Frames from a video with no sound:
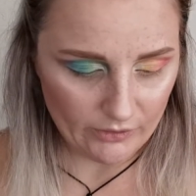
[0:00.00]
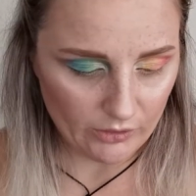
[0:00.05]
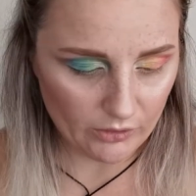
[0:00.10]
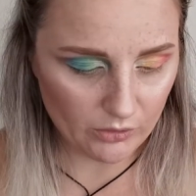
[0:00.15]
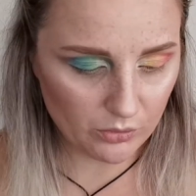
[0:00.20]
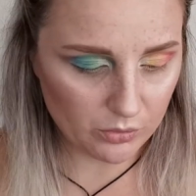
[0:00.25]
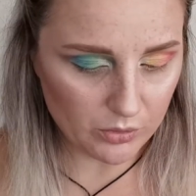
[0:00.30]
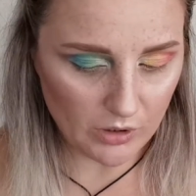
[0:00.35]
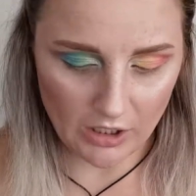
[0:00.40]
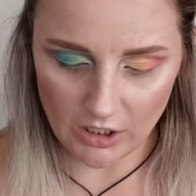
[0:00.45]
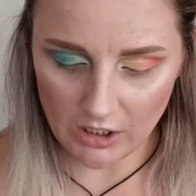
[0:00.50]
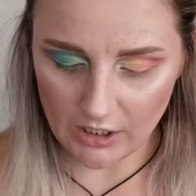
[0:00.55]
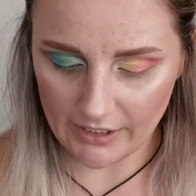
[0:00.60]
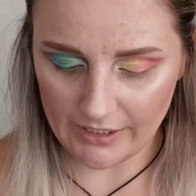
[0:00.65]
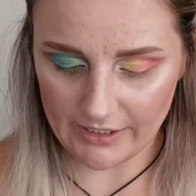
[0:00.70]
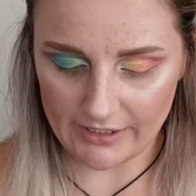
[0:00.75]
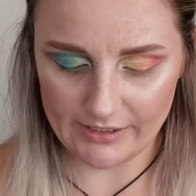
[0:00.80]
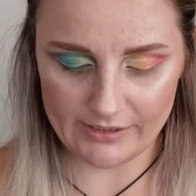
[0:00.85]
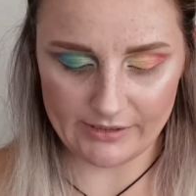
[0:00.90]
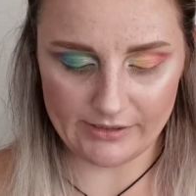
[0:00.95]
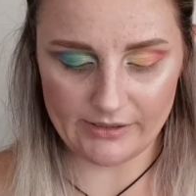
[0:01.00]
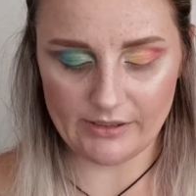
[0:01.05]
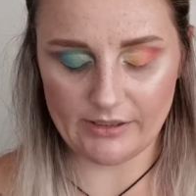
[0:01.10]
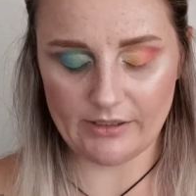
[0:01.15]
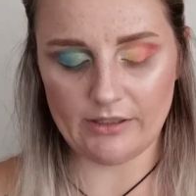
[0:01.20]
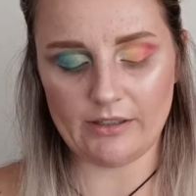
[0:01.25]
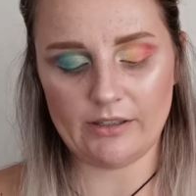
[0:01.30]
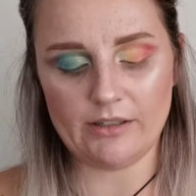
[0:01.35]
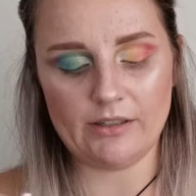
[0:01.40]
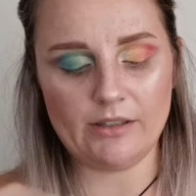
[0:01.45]
Alright,
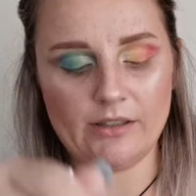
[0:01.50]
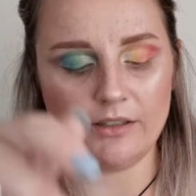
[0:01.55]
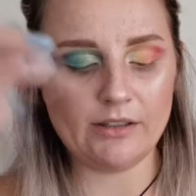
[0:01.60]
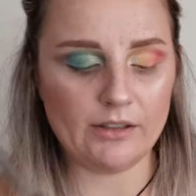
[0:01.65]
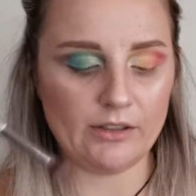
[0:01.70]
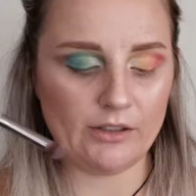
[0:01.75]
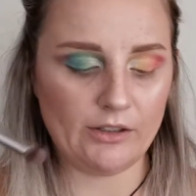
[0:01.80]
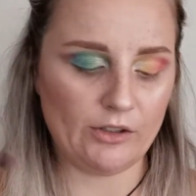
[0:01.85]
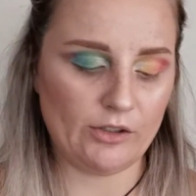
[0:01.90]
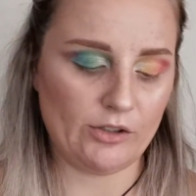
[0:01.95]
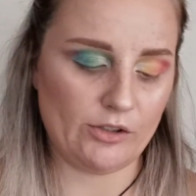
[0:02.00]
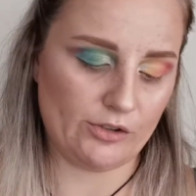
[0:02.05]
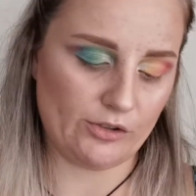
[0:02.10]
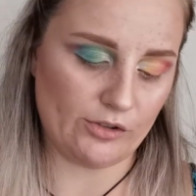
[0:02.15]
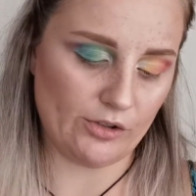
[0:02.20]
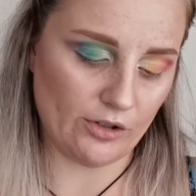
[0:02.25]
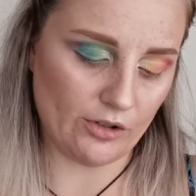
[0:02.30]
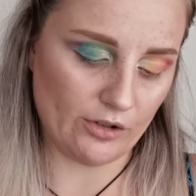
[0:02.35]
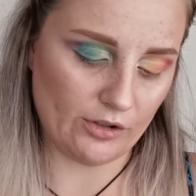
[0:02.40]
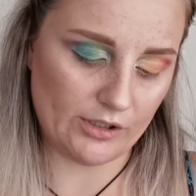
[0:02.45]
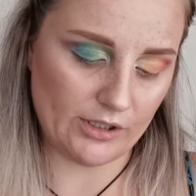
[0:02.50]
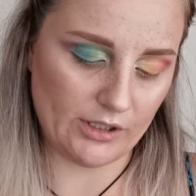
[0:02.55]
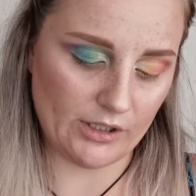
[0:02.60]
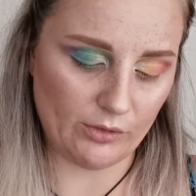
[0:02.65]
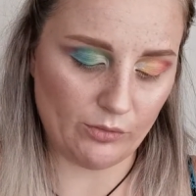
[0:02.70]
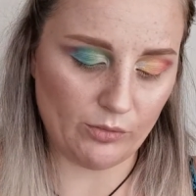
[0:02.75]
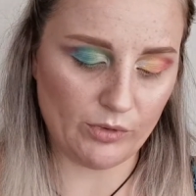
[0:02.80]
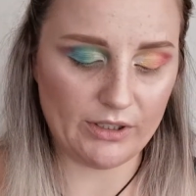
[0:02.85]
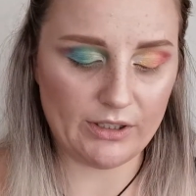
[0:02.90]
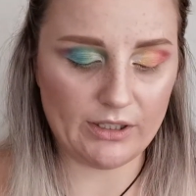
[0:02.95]

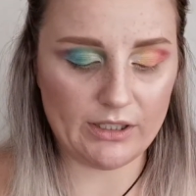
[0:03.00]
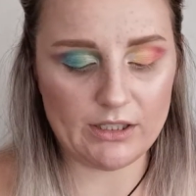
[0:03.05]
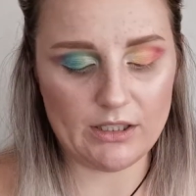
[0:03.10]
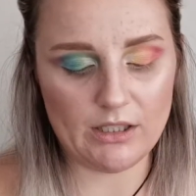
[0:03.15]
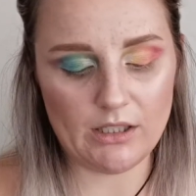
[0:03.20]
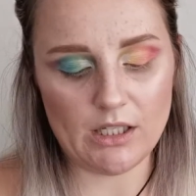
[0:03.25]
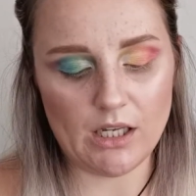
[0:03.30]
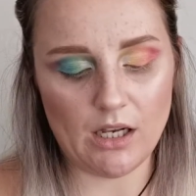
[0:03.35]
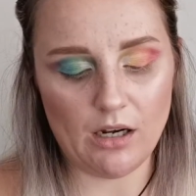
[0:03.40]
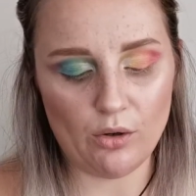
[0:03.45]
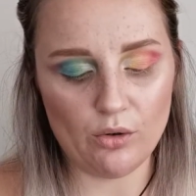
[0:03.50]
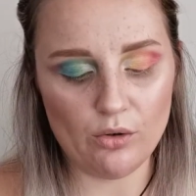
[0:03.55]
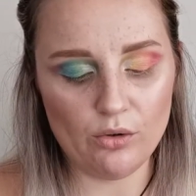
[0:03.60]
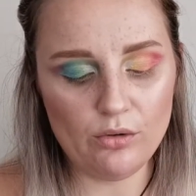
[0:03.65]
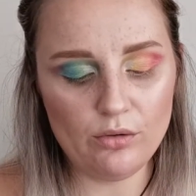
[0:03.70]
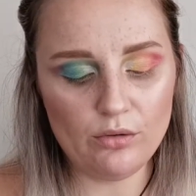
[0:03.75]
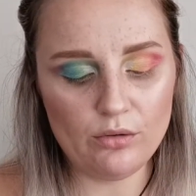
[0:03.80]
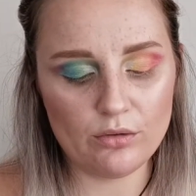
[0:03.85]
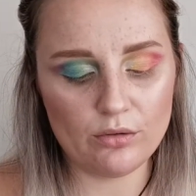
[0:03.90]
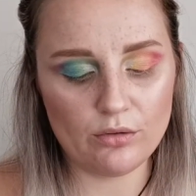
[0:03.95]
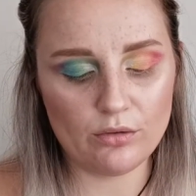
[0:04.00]
starting with the yellow,